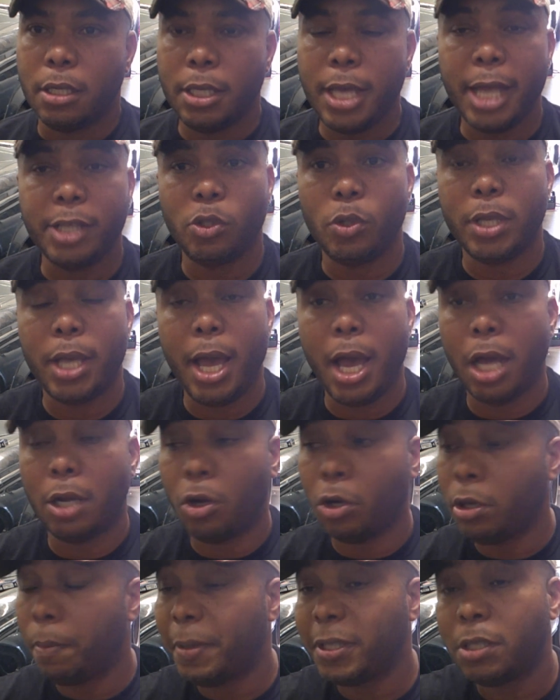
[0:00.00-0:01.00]
Yes, you can,
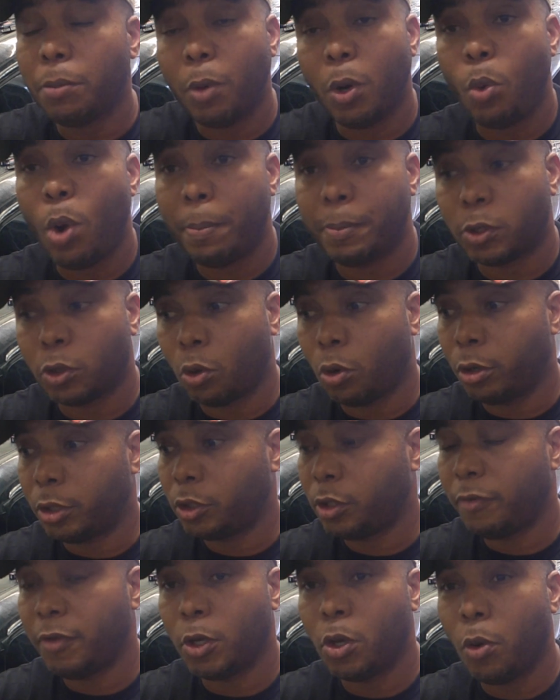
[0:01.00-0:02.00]
on the Bisimoto web store.
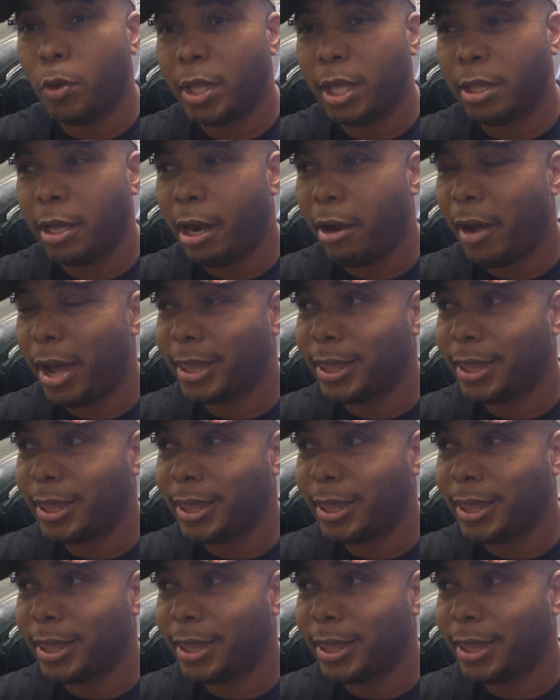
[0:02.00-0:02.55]
So if you go in there now,